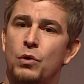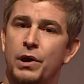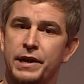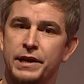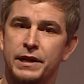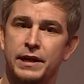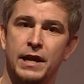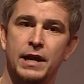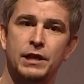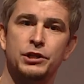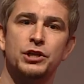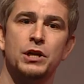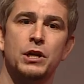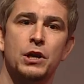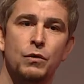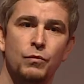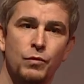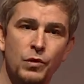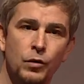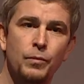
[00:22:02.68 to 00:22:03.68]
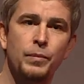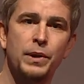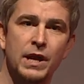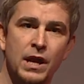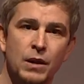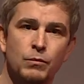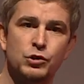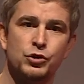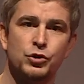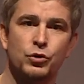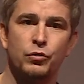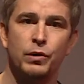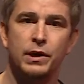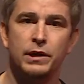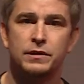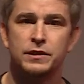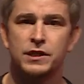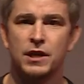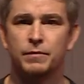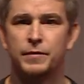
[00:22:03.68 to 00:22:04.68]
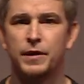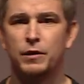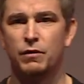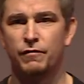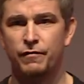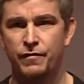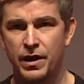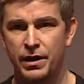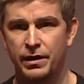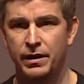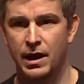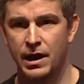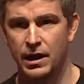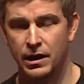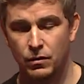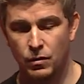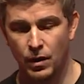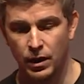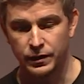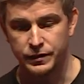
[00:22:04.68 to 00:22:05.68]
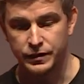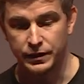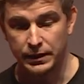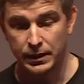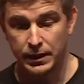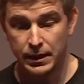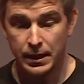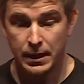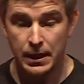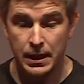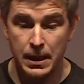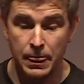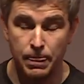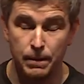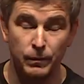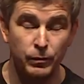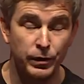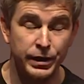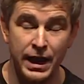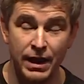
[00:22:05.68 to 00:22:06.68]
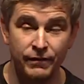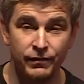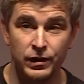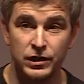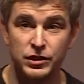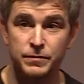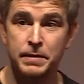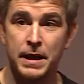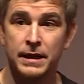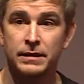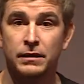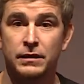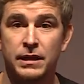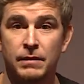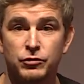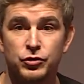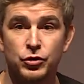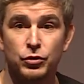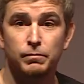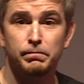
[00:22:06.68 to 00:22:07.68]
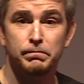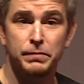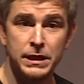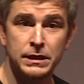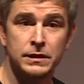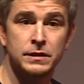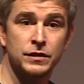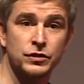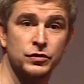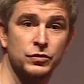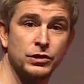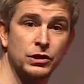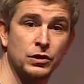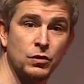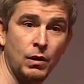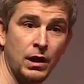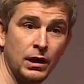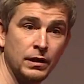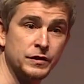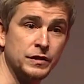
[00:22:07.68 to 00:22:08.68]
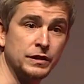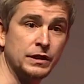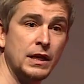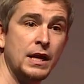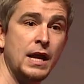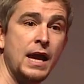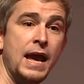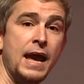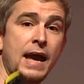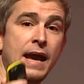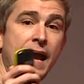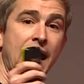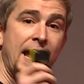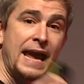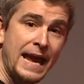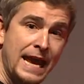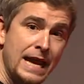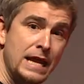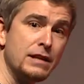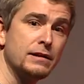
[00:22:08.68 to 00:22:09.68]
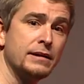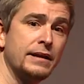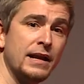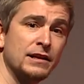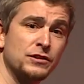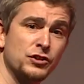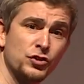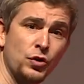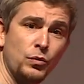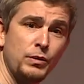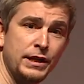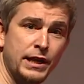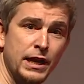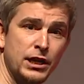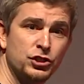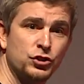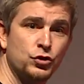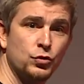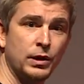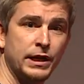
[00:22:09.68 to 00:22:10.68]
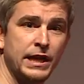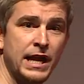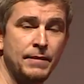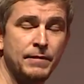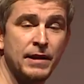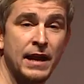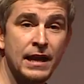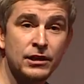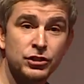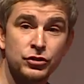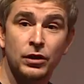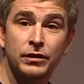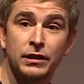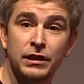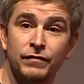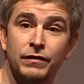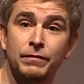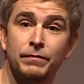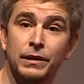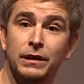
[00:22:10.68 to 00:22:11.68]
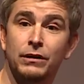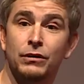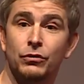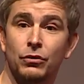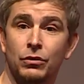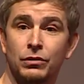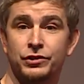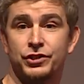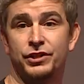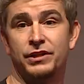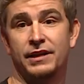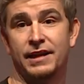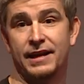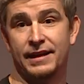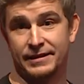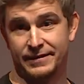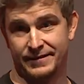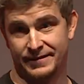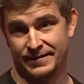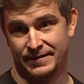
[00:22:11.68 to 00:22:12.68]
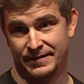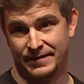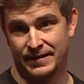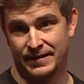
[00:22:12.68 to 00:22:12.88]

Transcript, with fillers: who are engaged will be able to create something of very high quality. But we never expected them to beat us to the quality and get so engaged to a game that has not even been launched yet.